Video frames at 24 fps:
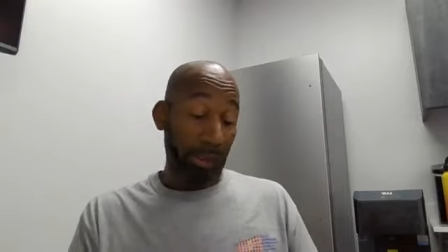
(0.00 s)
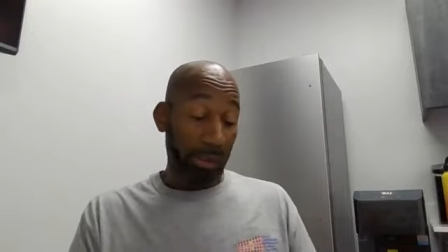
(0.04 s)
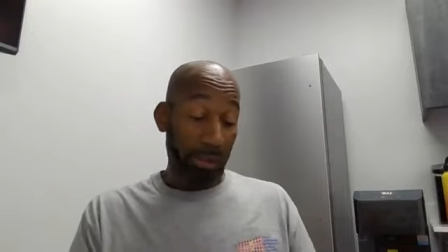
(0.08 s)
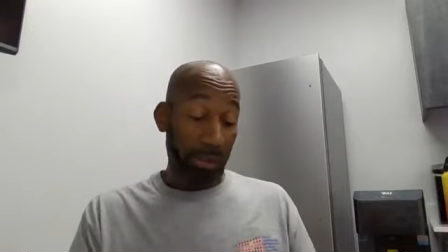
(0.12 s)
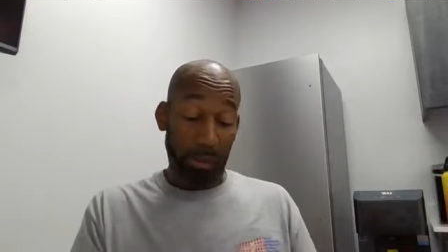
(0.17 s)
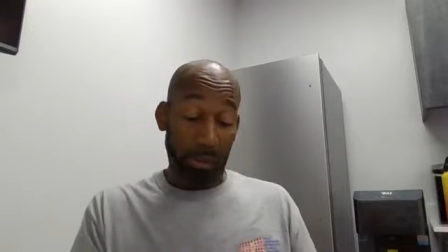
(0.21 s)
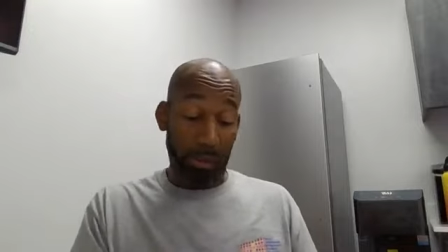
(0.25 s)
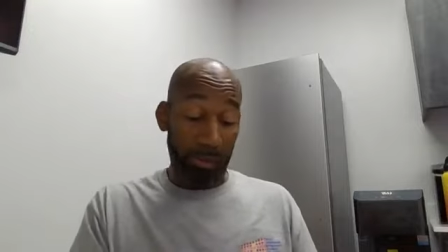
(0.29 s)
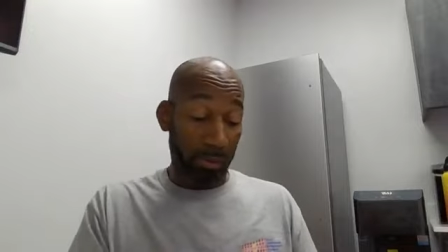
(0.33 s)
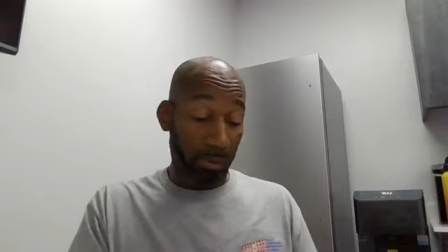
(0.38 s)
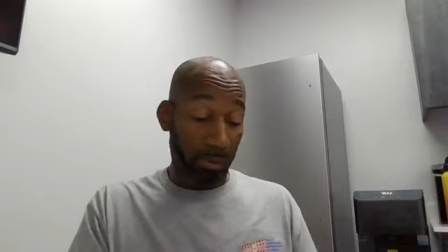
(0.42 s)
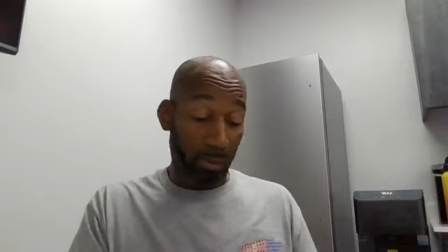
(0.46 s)

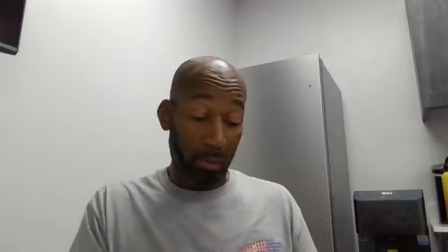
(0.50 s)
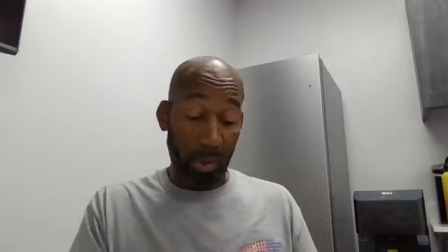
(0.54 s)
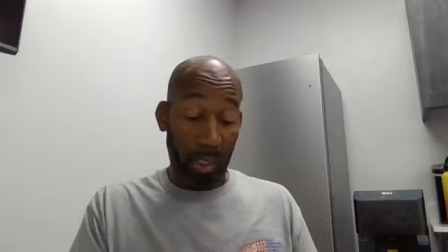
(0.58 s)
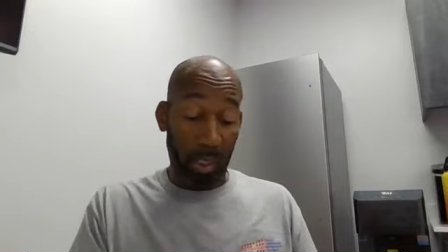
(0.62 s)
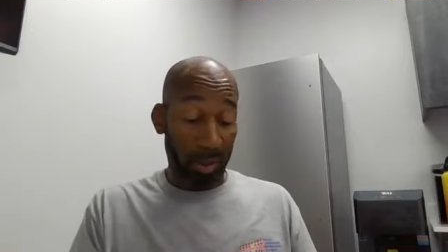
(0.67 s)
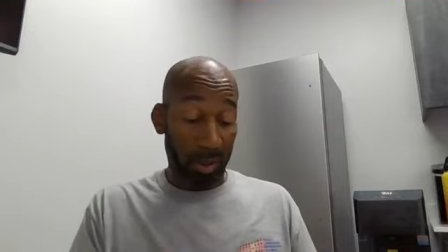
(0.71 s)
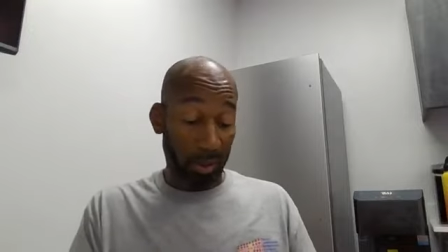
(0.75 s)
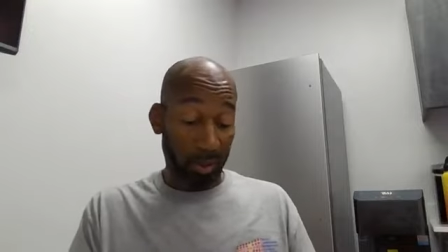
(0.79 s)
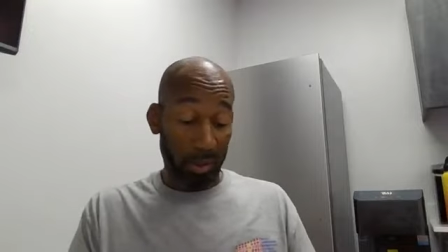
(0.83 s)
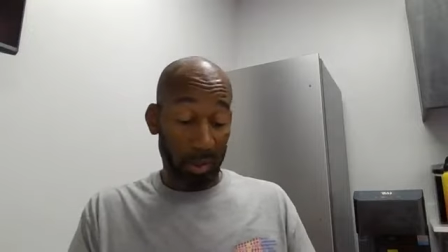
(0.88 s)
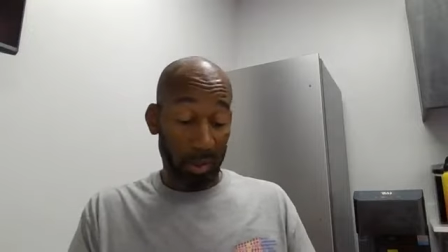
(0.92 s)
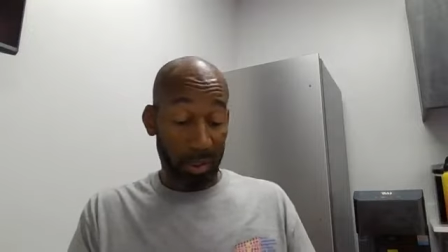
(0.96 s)
you know, a whole
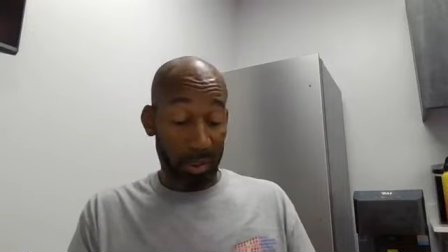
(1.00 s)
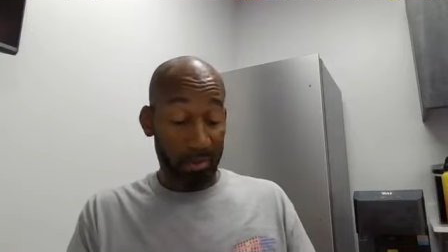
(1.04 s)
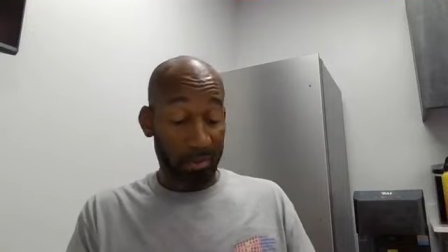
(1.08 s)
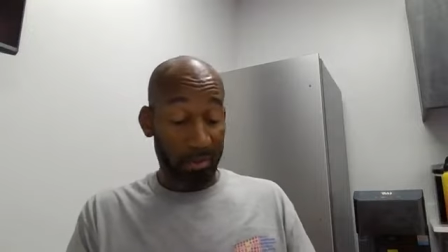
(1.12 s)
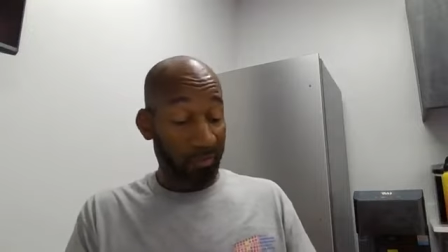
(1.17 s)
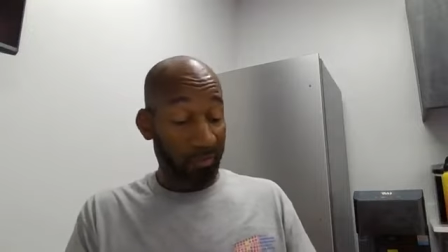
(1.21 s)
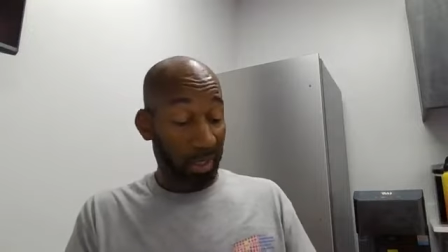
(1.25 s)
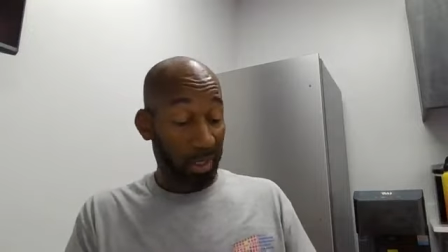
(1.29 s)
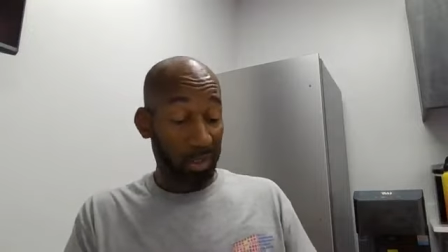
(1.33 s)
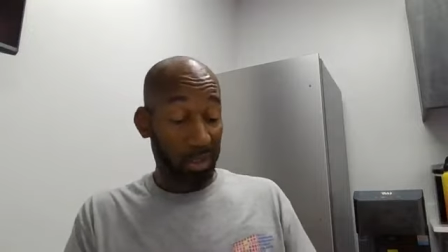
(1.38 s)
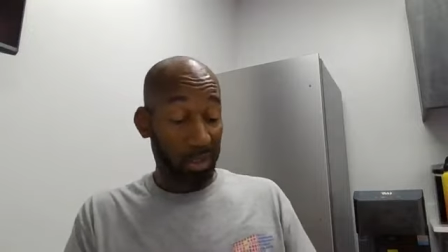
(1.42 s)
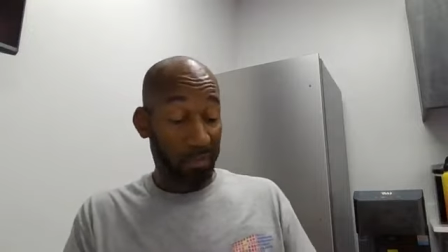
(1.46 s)
lot of other things
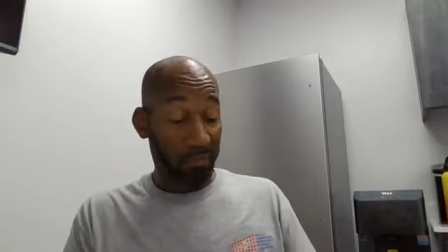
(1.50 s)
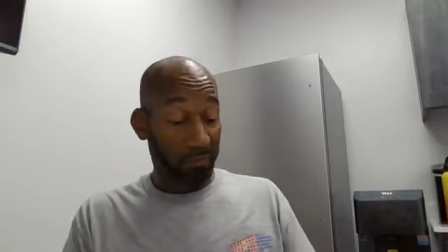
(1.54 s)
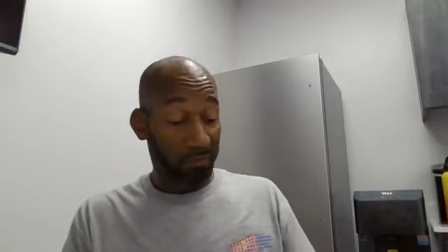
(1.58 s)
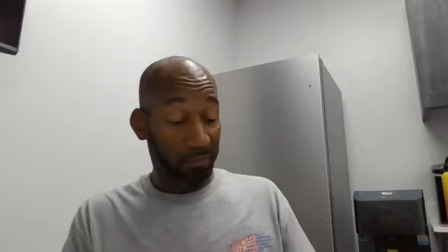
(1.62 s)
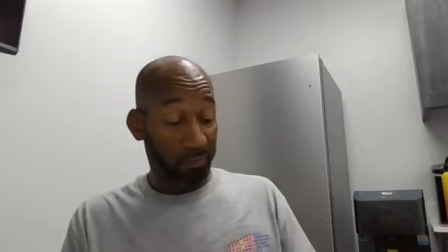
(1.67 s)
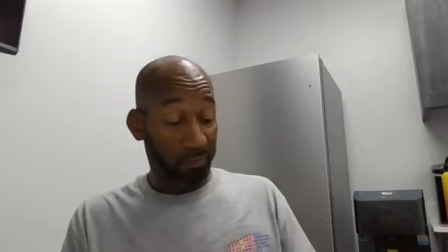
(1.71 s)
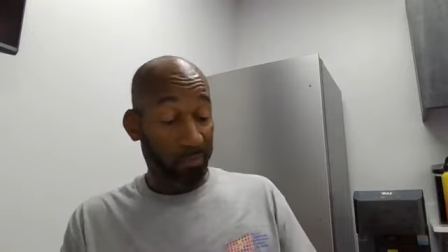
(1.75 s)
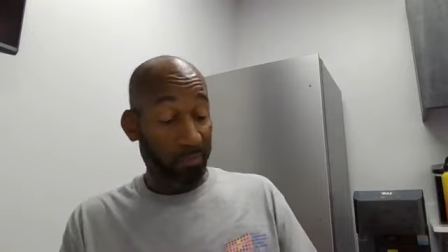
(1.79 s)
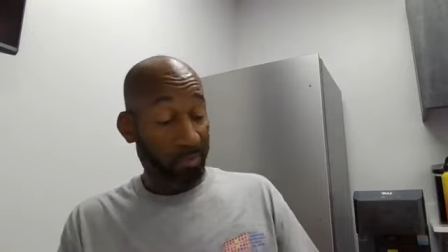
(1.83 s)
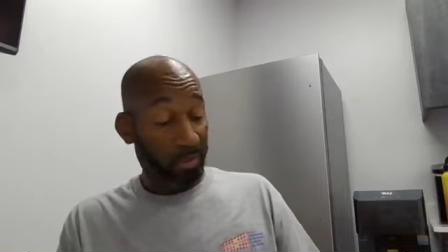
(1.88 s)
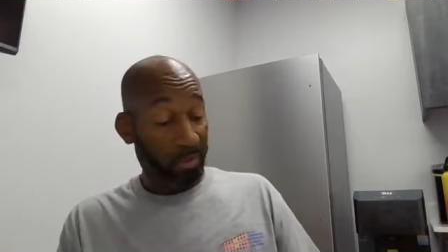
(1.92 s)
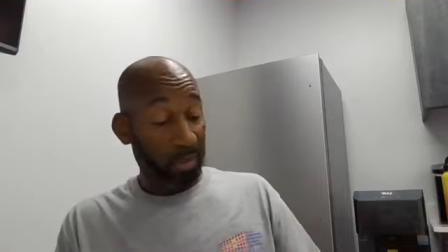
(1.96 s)
if I just
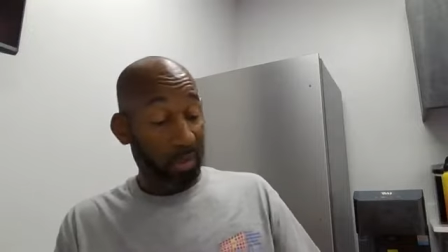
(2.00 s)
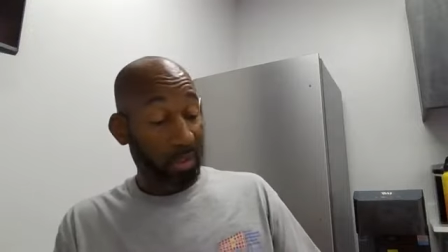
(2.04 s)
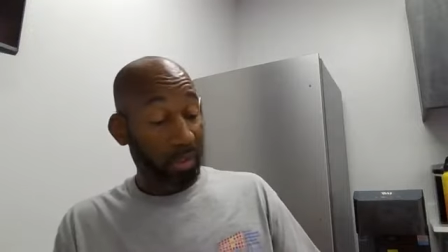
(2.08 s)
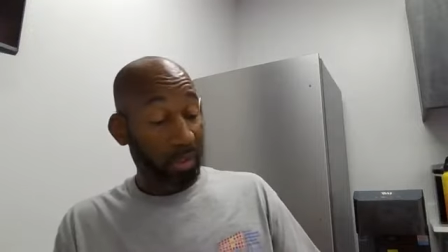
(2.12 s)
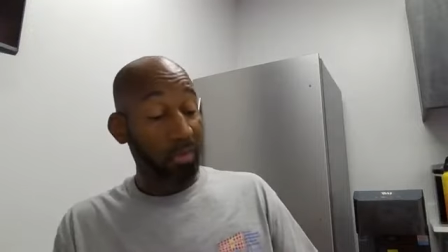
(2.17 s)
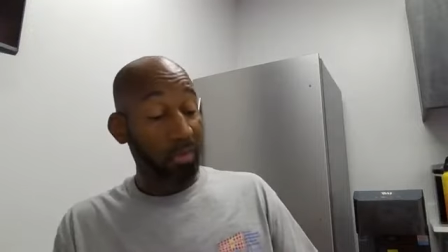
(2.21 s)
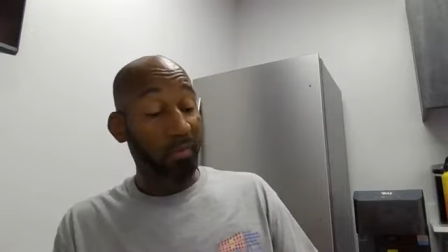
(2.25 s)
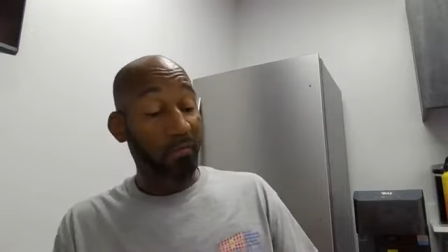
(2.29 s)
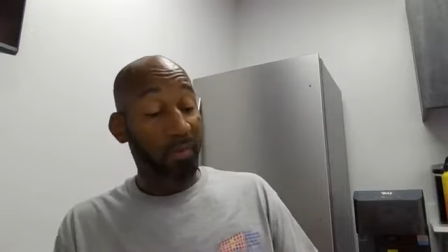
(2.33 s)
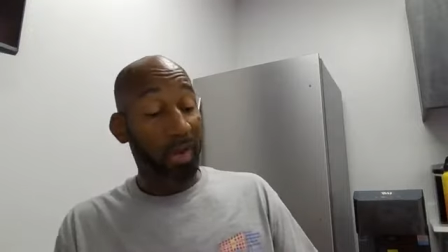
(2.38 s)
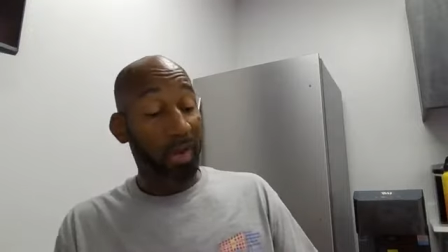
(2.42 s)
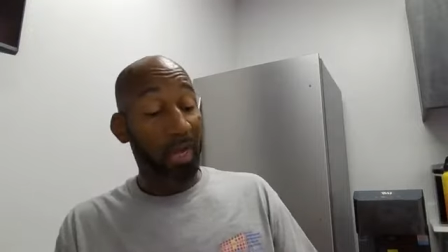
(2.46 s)

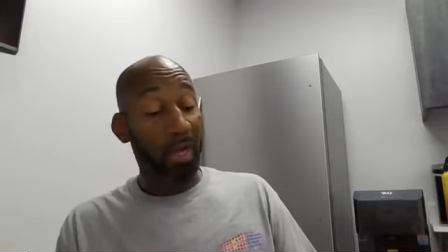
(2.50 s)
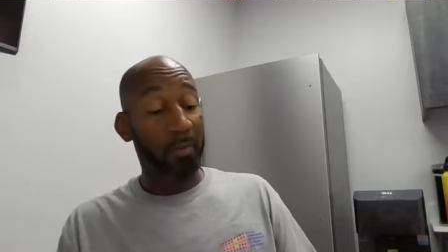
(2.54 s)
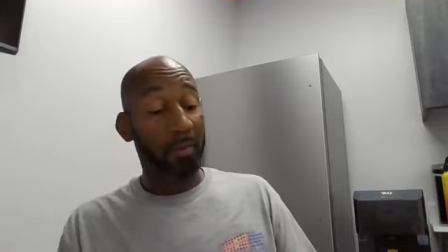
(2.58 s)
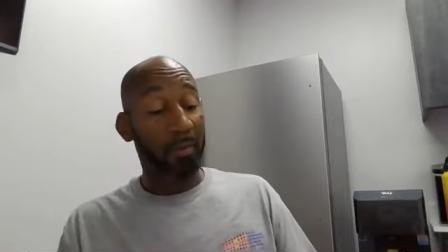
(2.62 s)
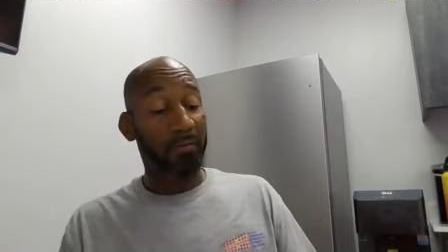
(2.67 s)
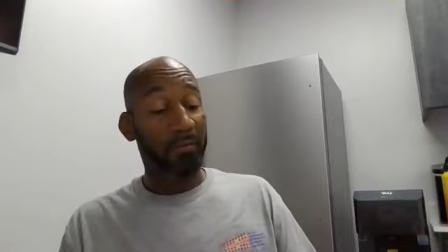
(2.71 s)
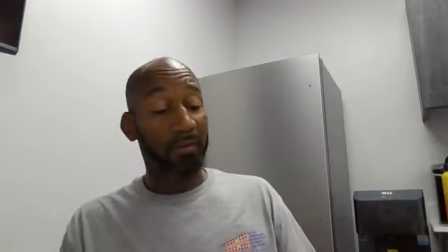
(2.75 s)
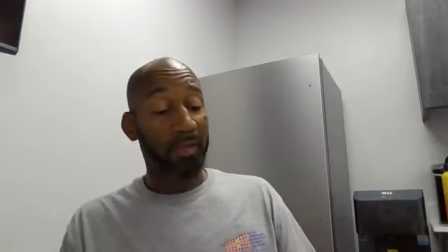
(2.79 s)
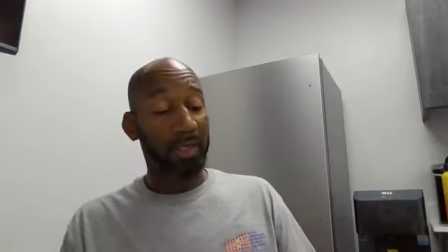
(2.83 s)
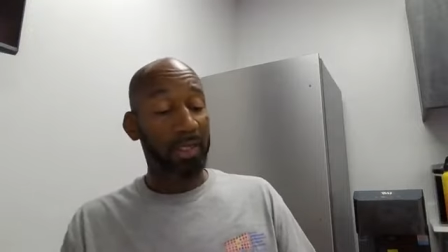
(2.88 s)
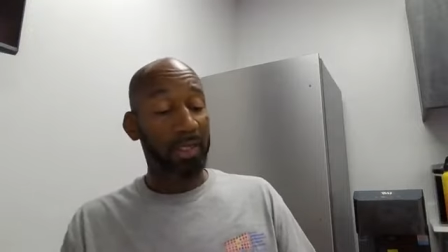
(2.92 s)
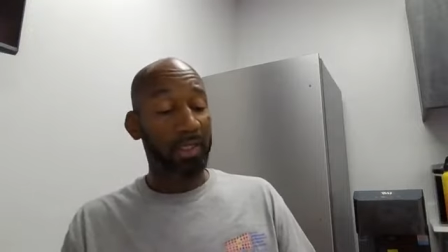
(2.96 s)
continue to follow my
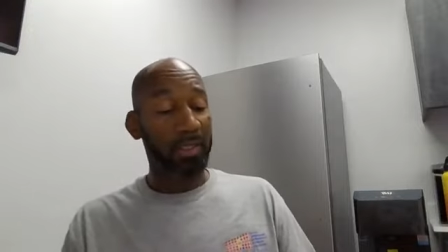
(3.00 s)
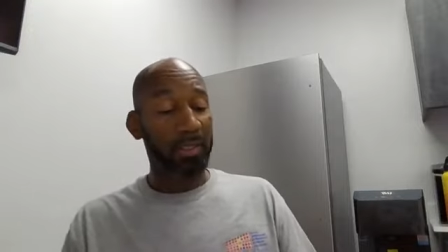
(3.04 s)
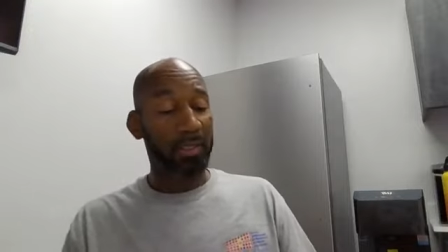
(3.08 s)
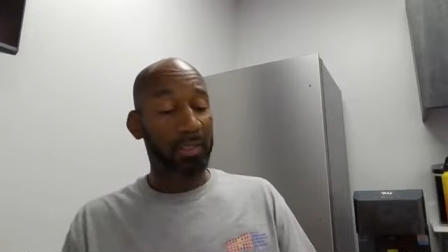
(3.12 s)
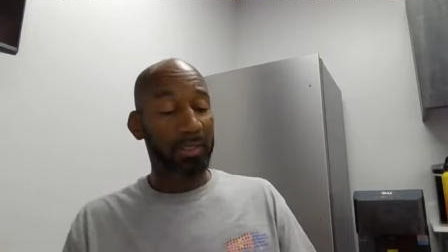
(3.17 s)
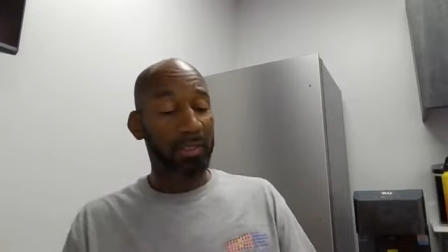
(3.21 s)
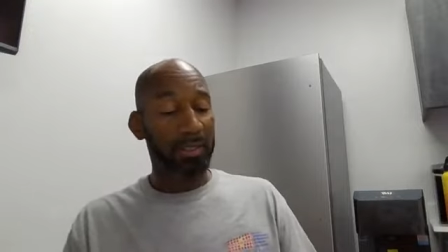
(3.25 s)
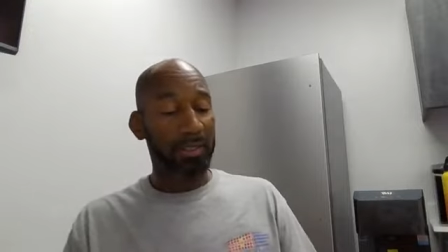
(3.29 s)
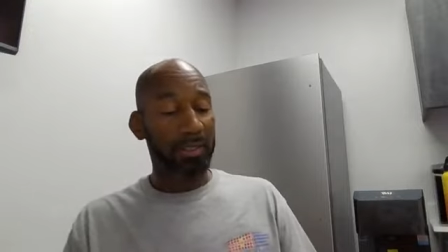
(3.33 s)
flesh.